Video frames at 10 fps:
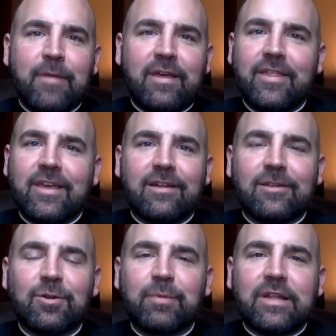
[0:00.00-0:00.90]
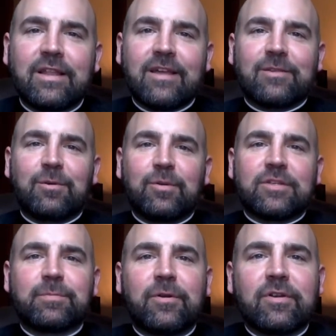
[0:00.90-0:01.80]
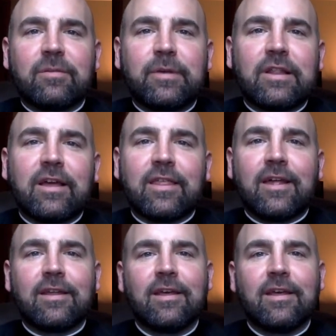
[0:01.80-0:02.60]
I think a little bit like the Holy Spirit can be like that